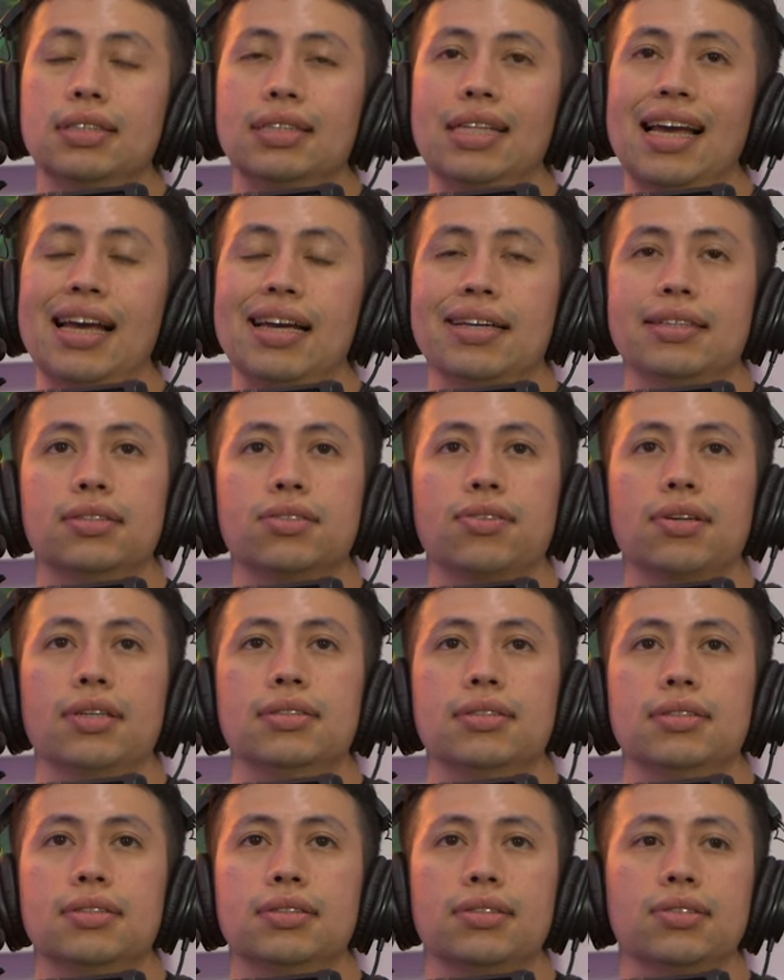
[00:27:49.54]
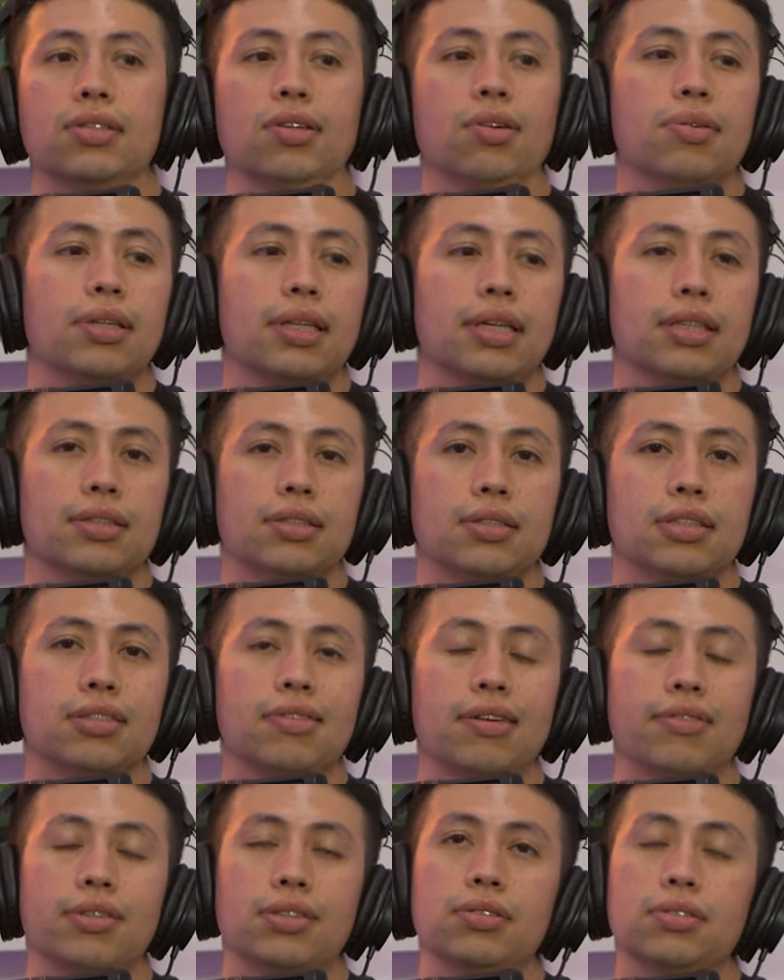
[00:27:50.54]
that is crazy. There's no way that should cost
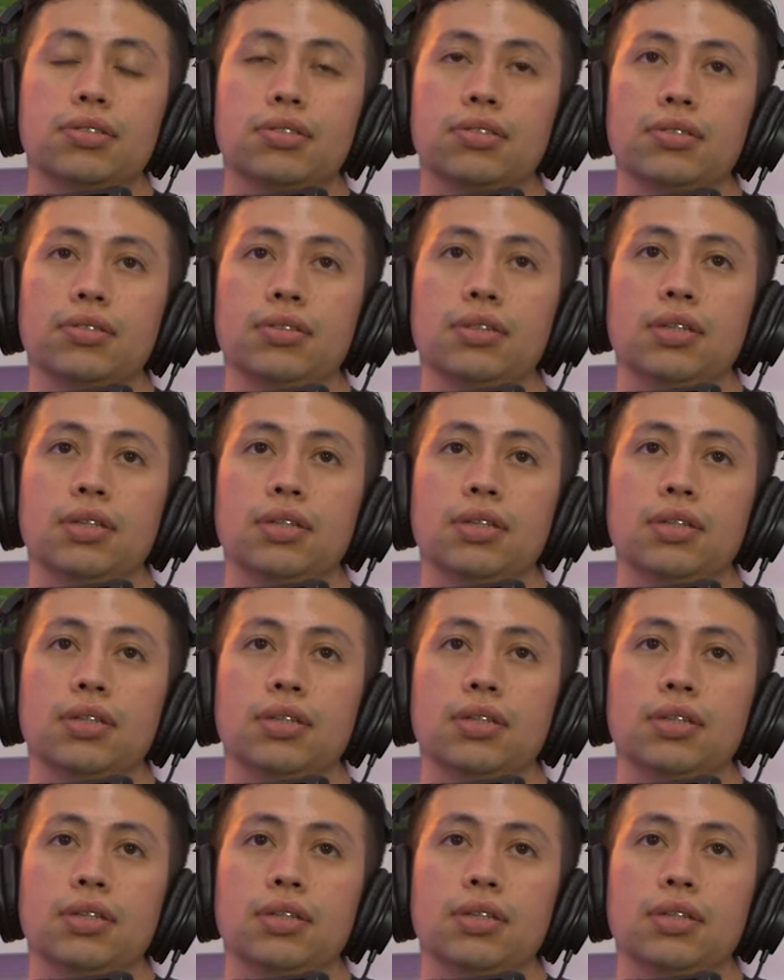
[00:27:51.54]
500